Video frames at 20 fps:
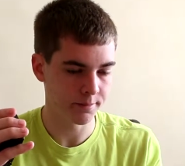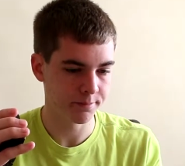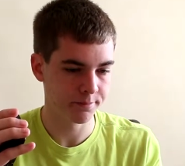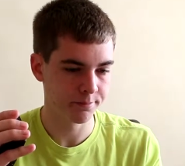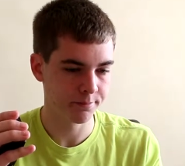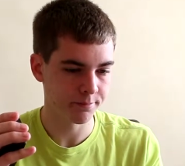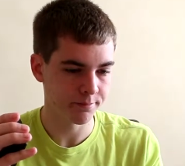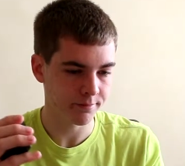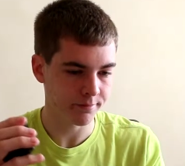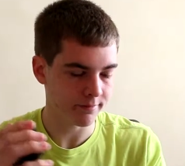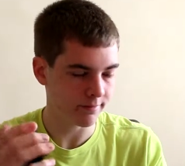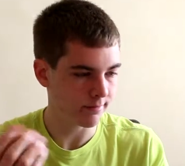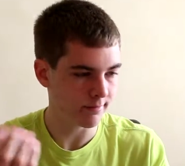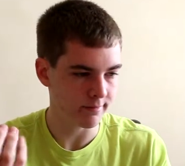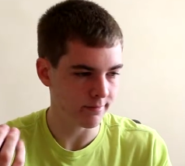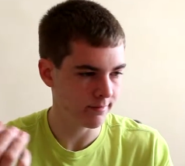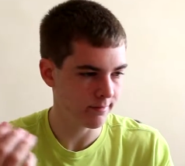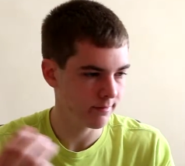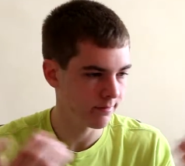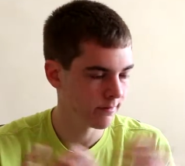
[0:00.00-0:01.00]

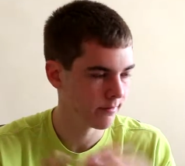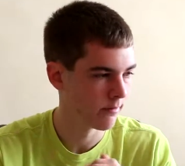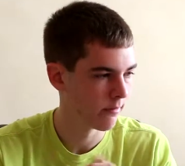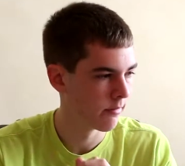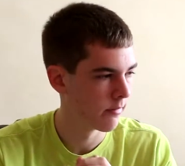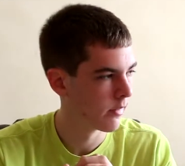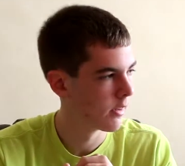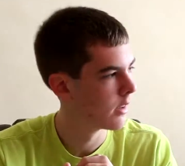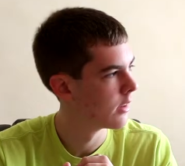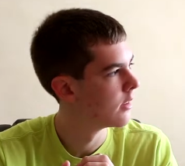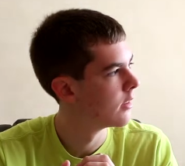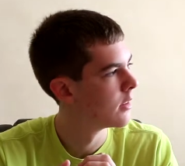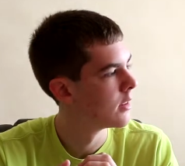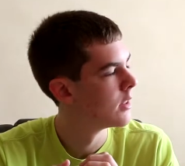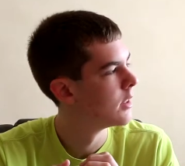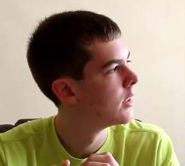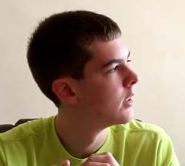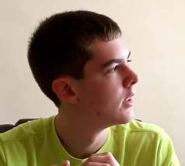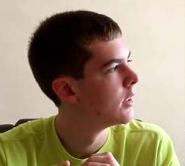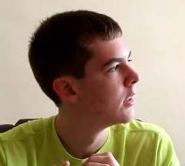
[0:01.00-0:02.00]

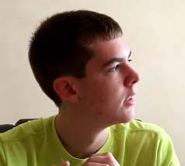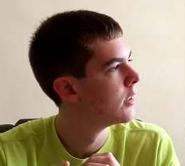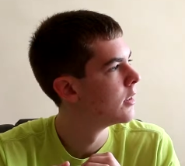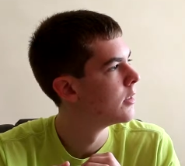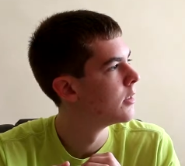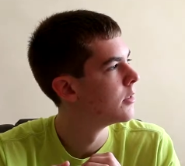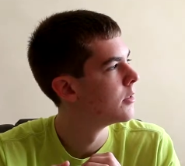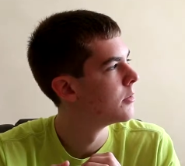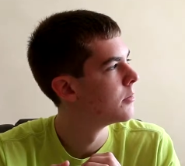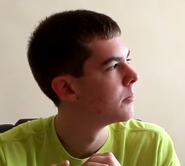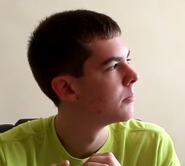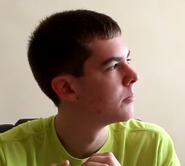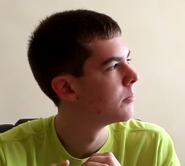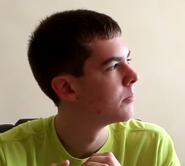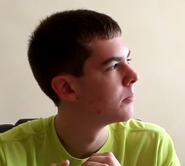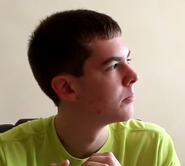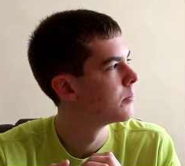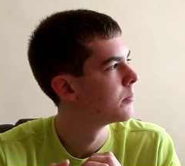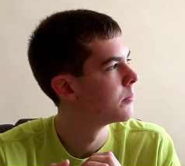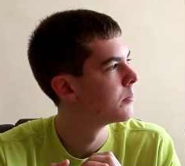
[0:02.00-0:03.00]

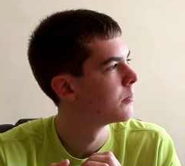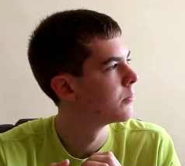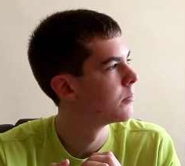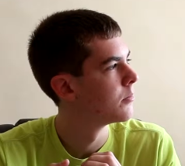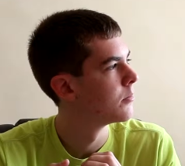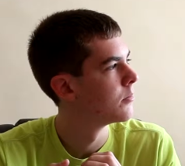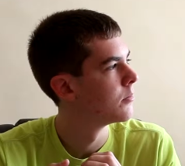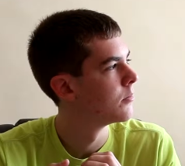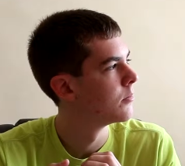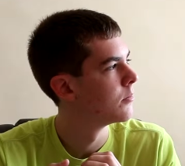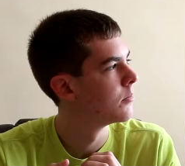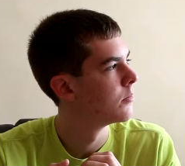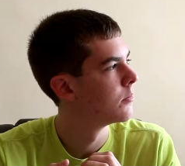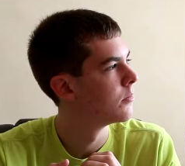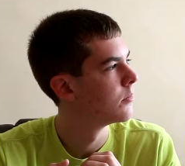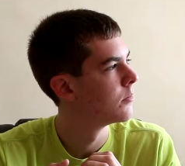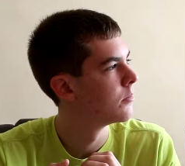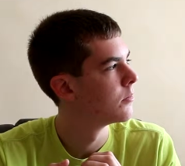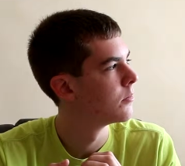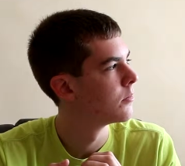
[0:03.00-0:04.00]

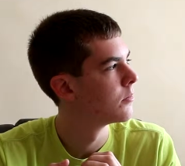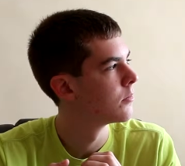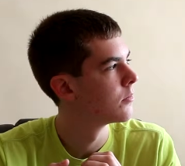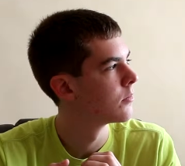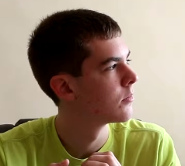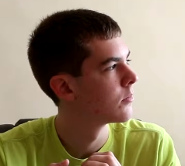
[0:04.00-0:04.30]
(silence)